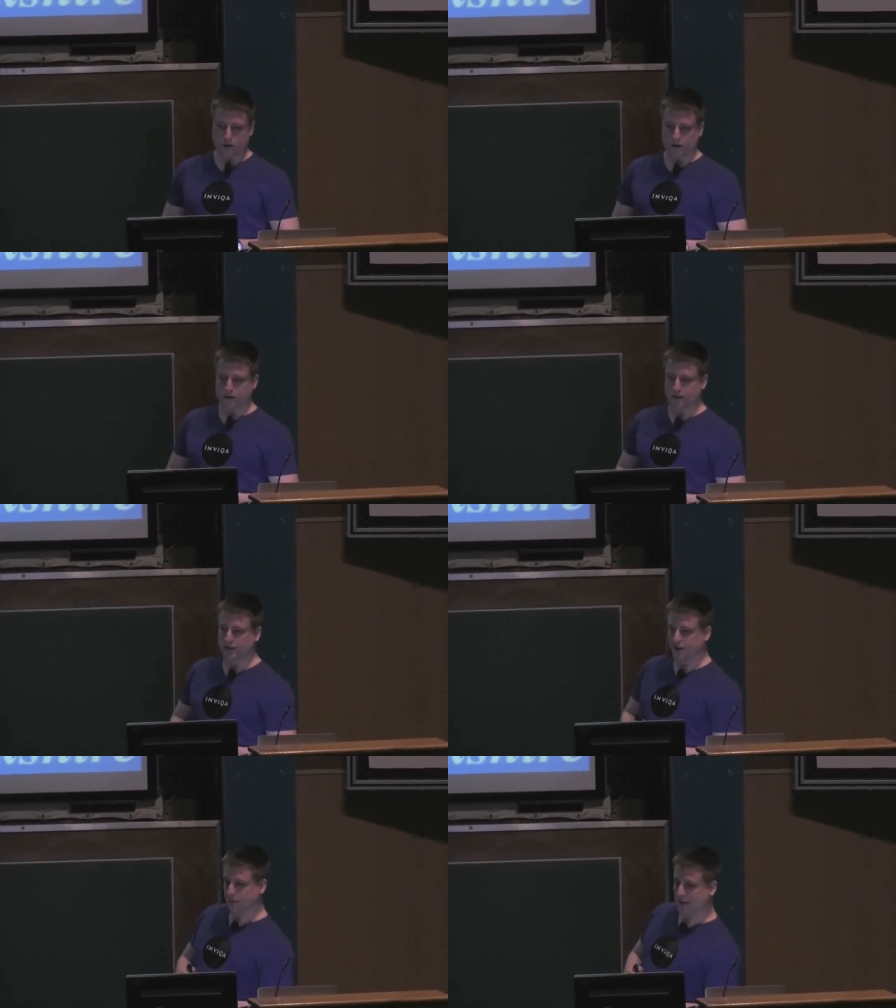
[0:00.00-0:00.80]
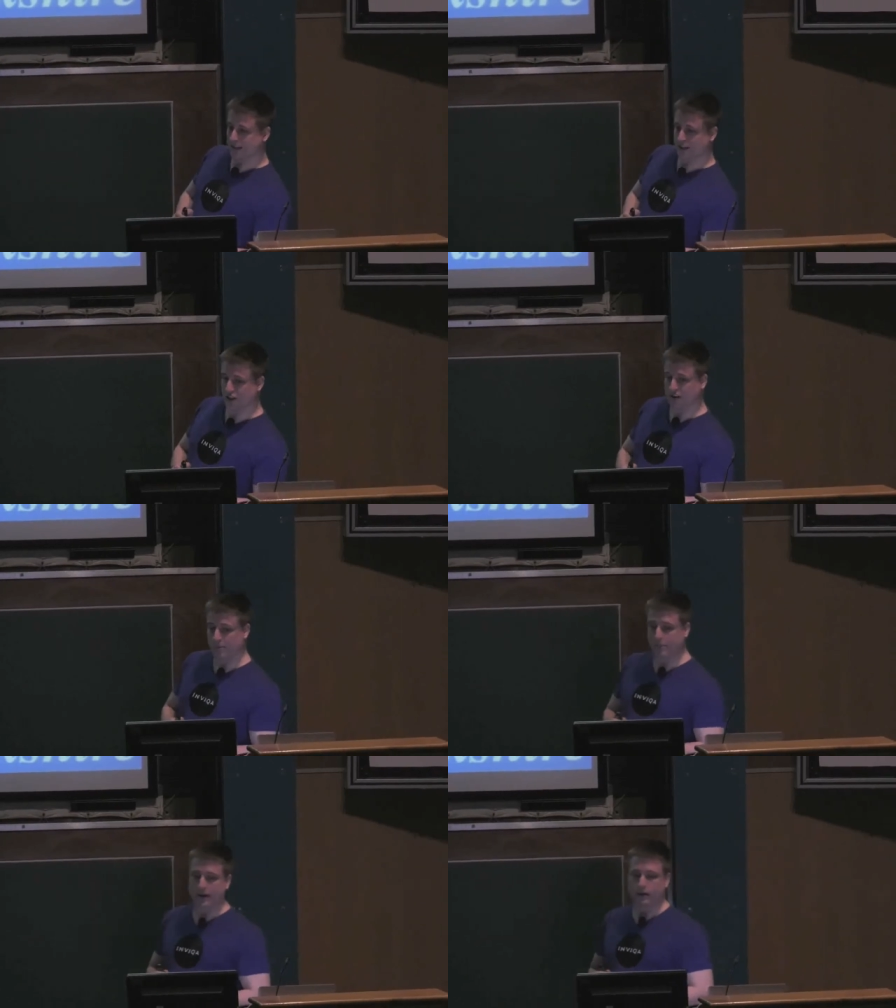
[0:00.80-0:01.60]
So we type git
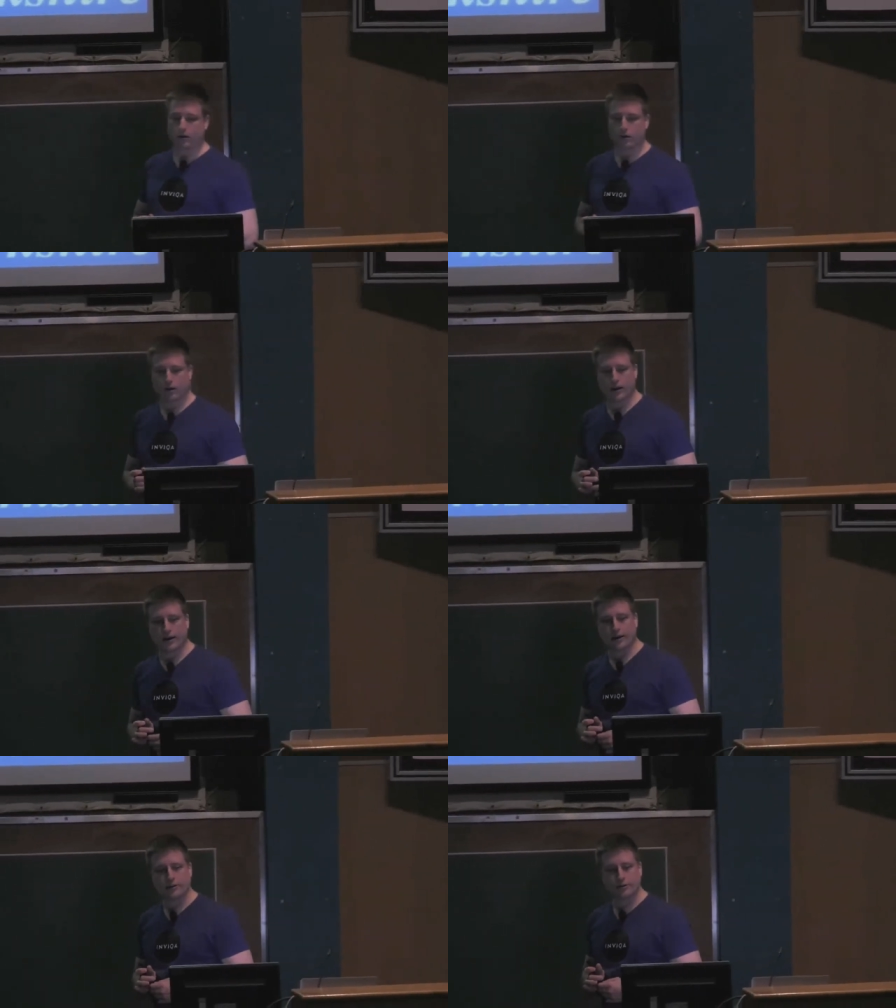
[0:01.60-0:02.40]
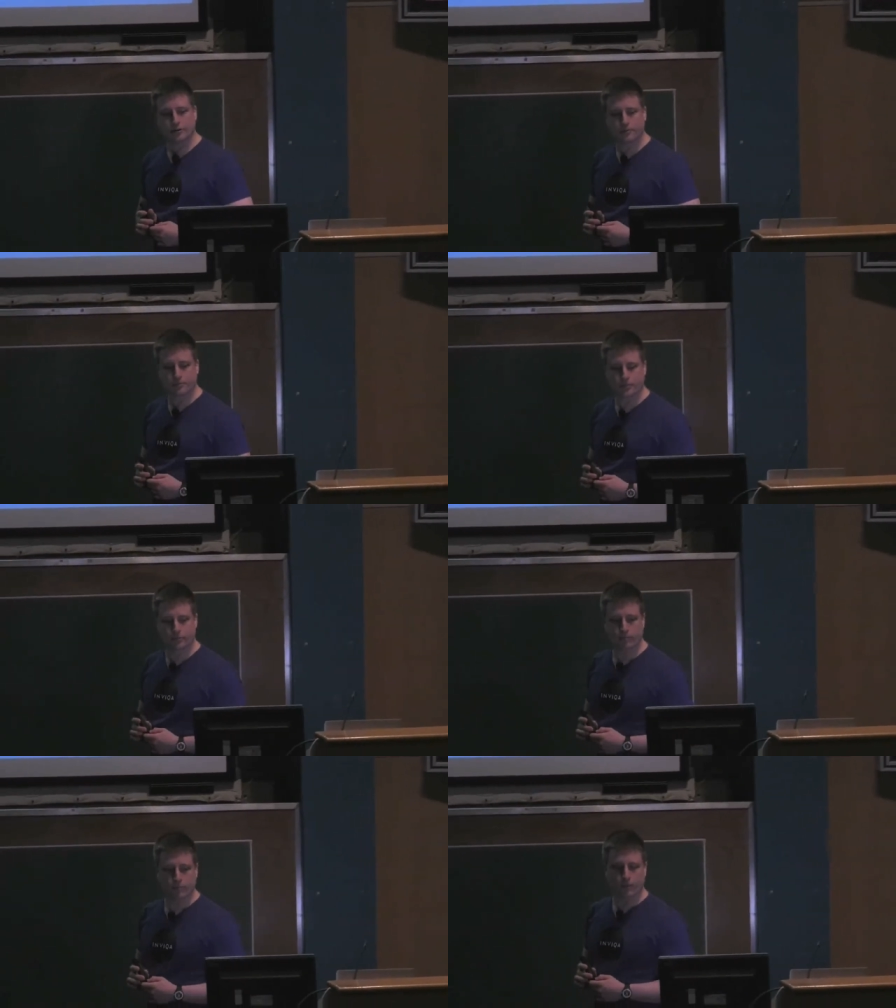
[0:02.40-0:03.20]
cherry pick and a hash,
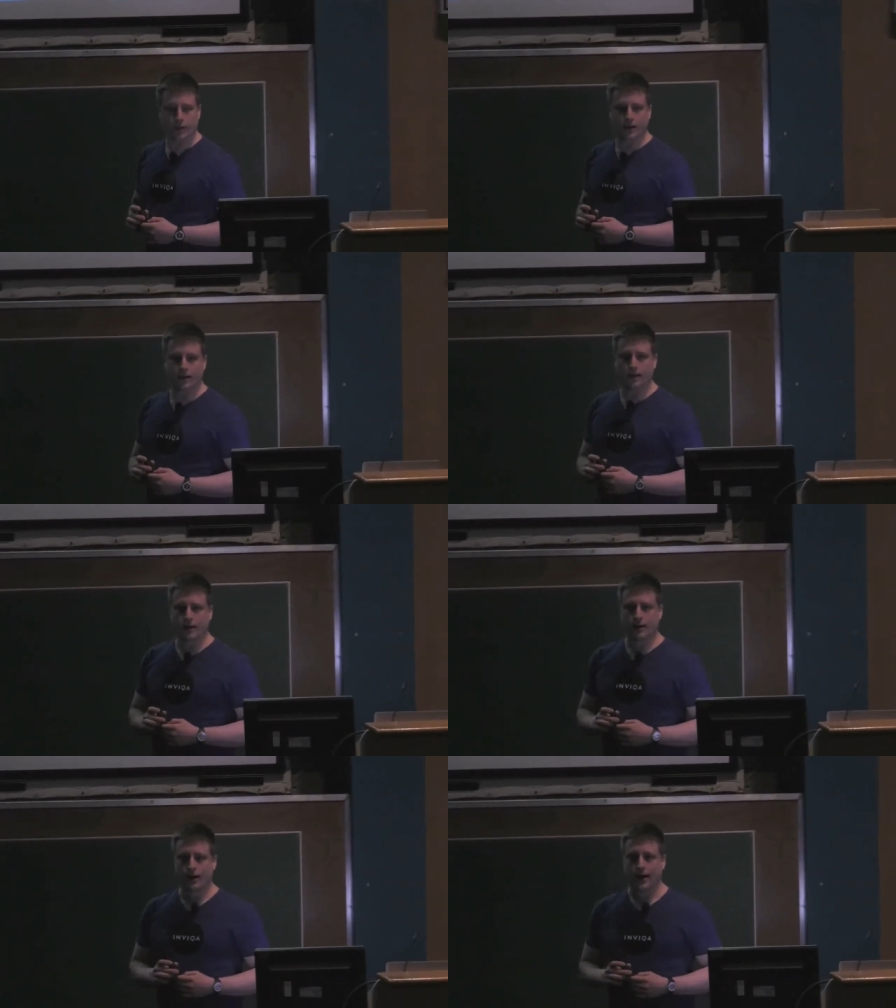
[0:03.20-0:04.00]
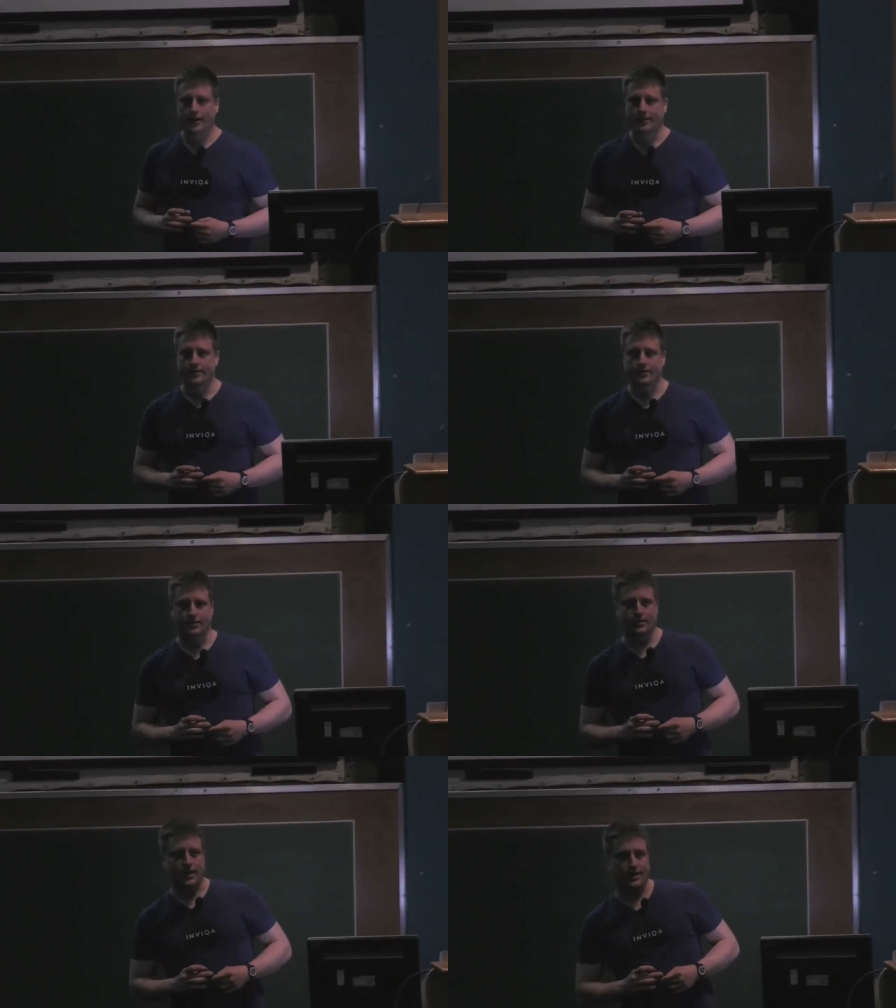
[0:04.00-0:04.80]
and it does
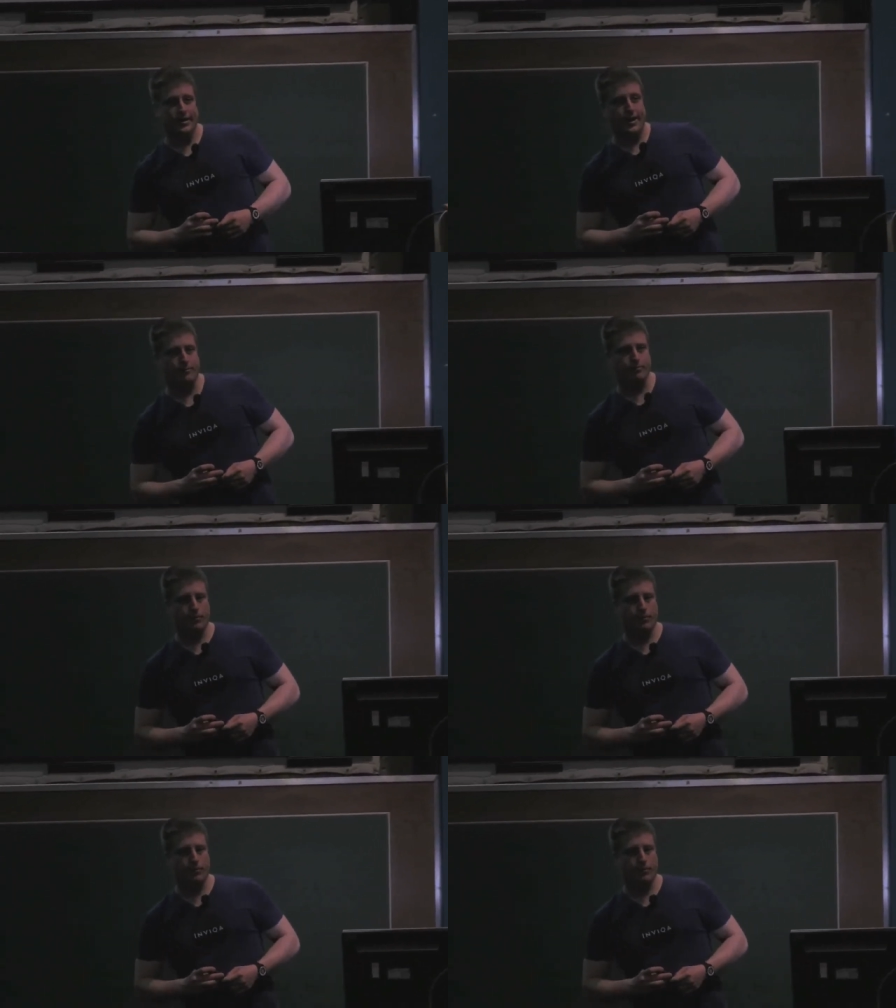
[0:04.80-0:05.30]
exactly that.